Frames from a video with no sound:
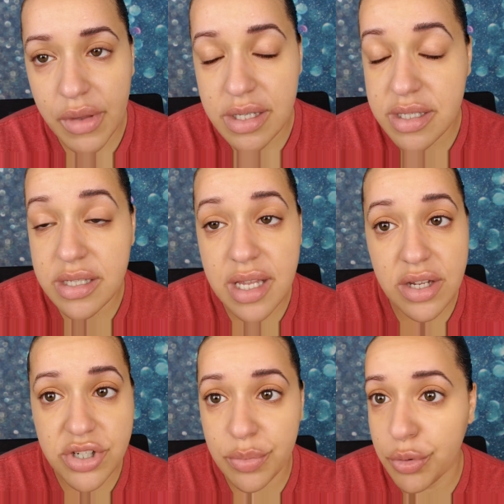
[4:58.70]
So that's
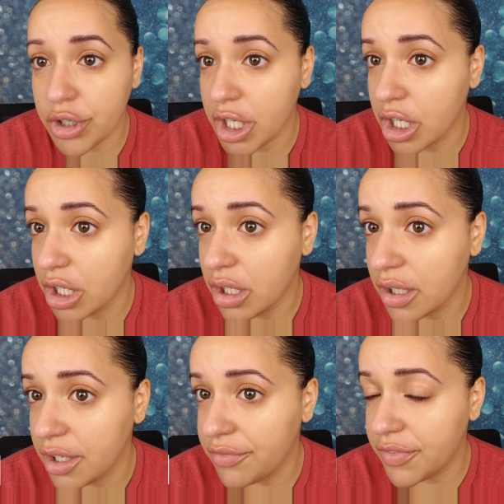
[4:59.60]
actually pretty
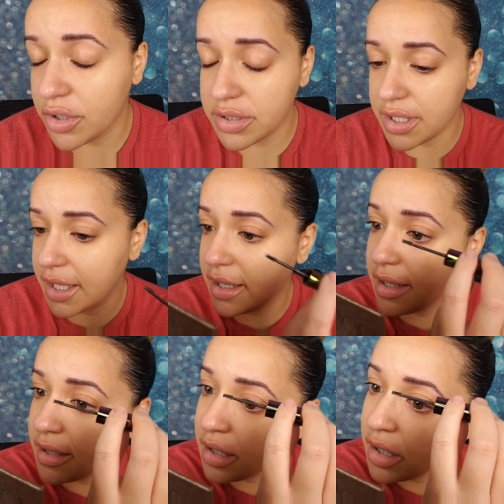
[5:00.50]
good. It filled it
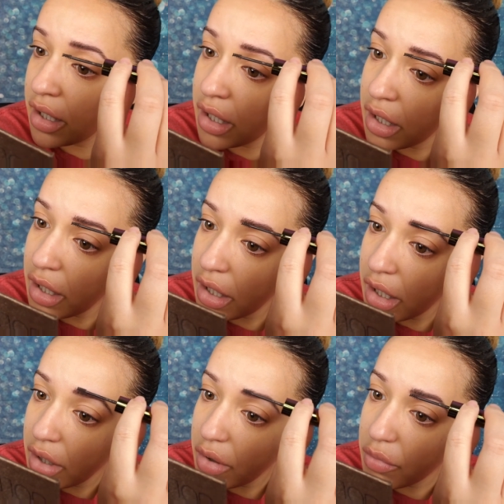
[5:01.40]
in
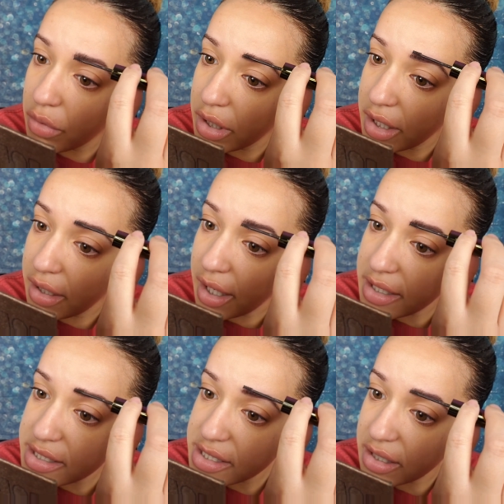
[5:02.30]
really
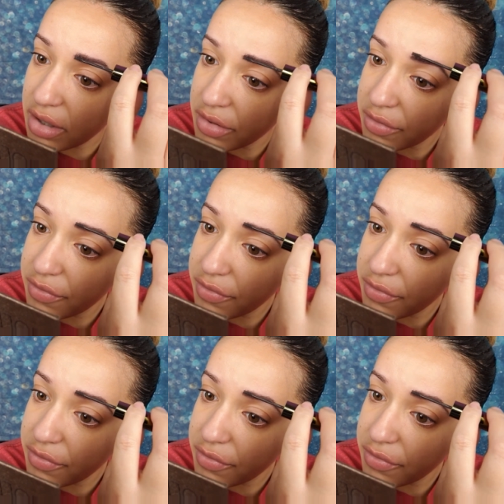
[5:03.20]
nicely on the